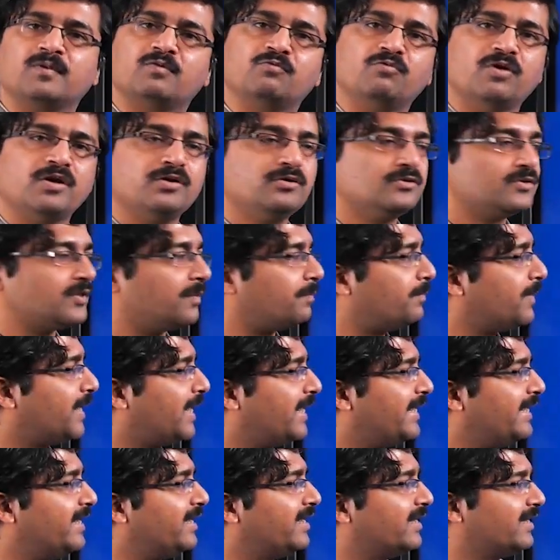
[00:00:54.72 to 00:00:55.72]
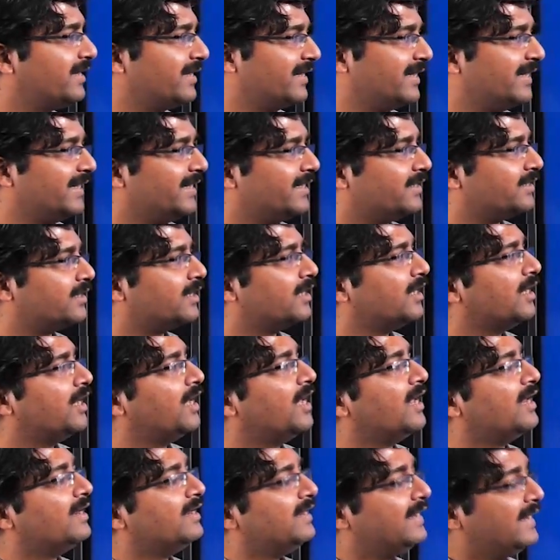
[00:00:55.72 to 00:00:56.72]
when you supplied heat.
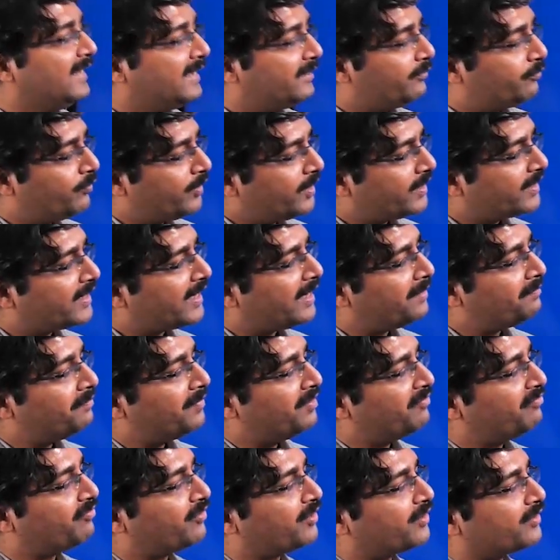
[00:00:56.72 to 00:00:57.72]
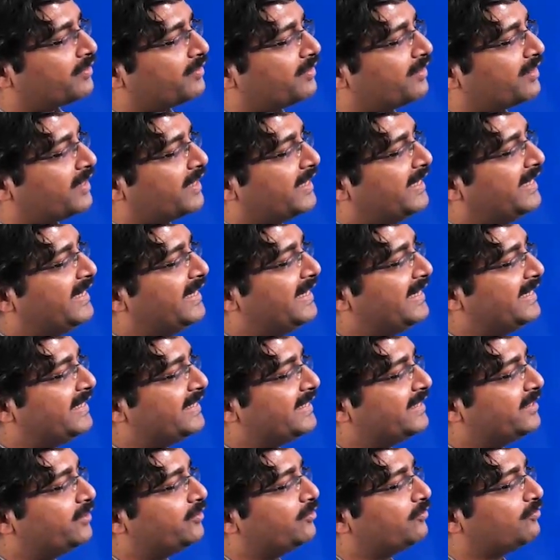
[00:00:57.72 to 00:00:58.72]
Liquid can be further
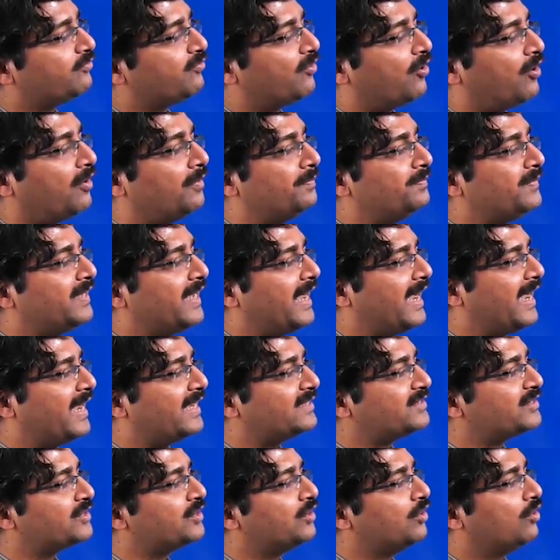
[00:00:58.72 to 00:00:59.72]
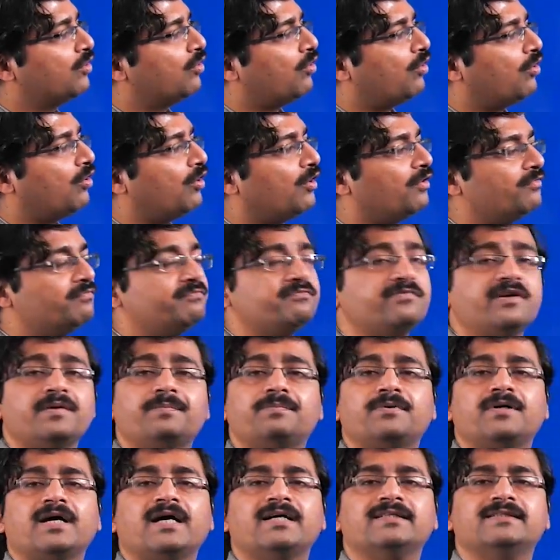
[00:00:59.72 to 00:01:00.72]
heated to form gas on
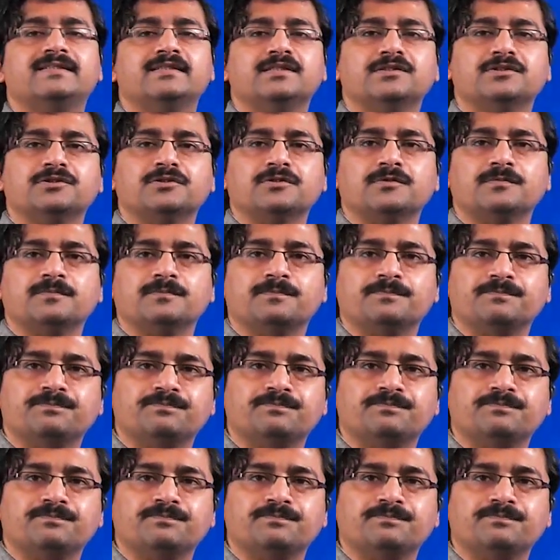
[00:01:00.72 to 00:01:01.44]
vaporization.